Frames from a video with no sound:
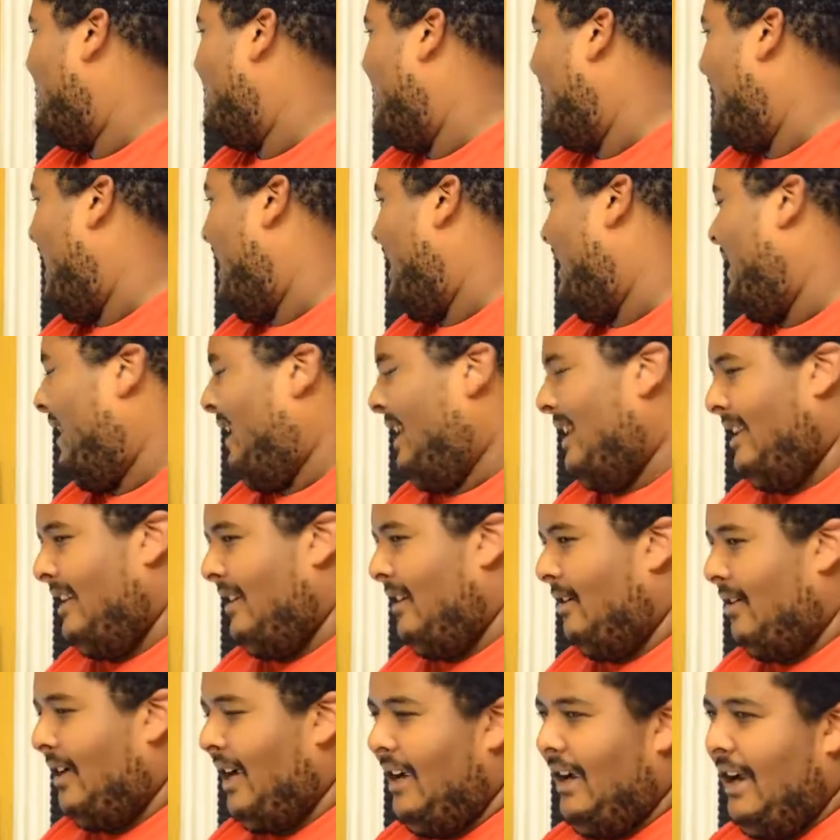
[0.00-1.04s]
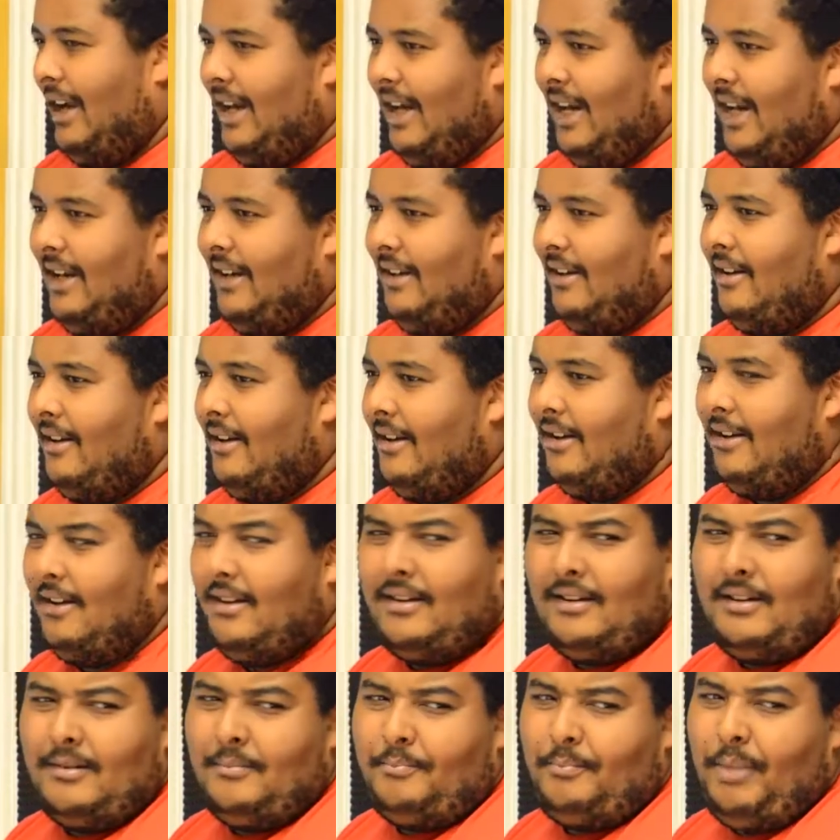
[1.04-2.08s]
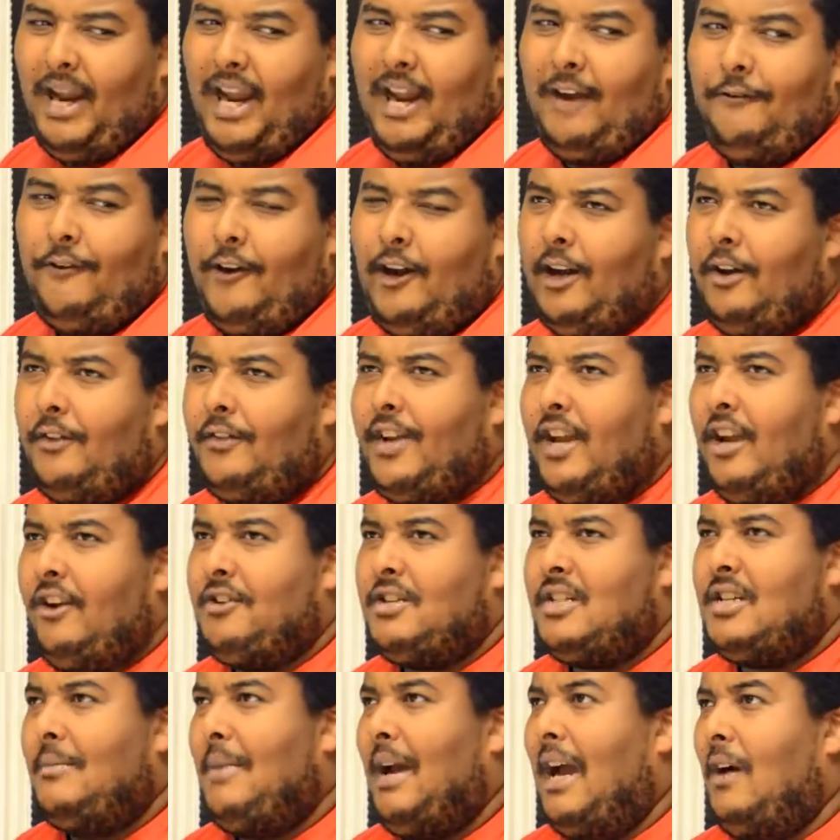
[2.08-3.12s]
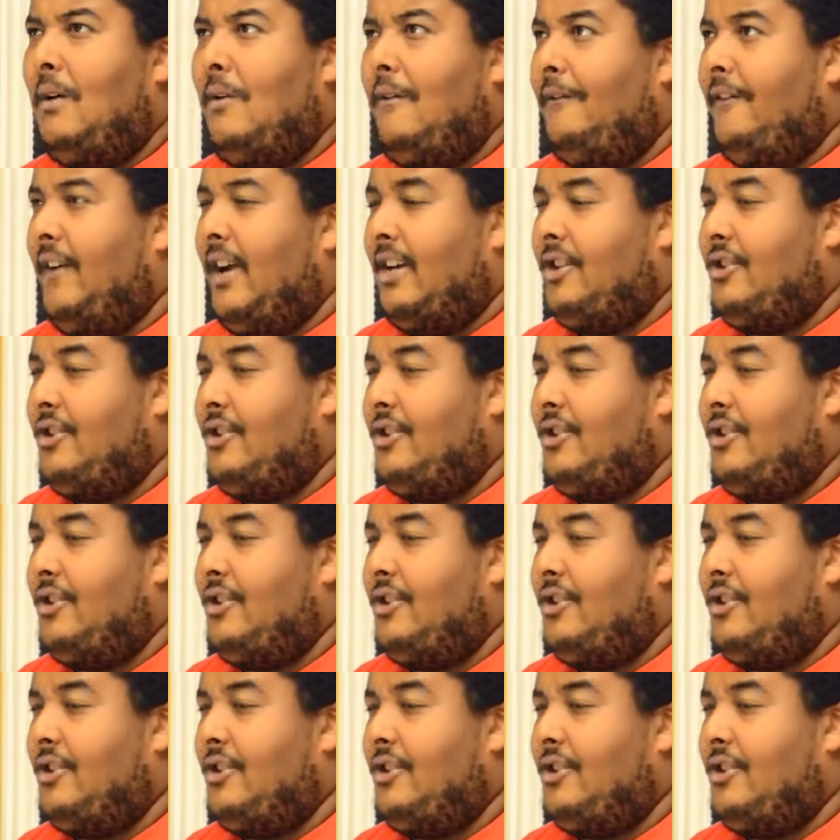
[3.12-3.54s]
Like I get it. Paying for healthcare somehow affects